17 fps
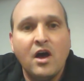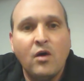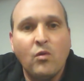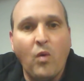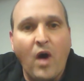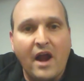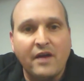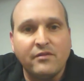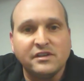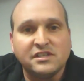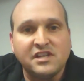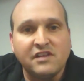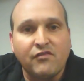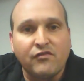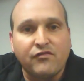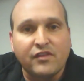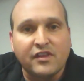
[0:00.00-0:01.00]
wide
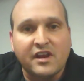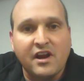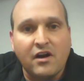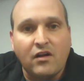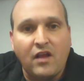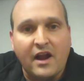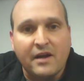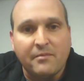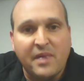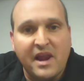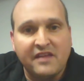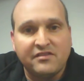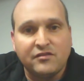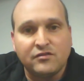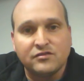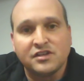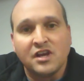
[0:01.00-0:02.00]
receiver for the Carolina
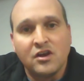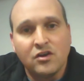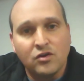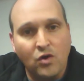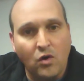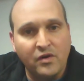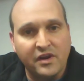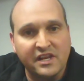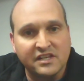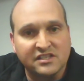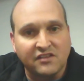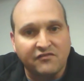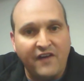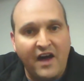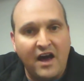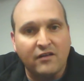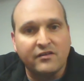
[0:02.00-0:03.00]
Panthers, going against the
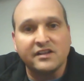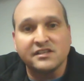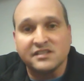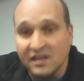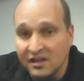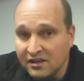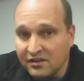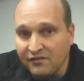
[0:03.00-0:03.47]
Falcons.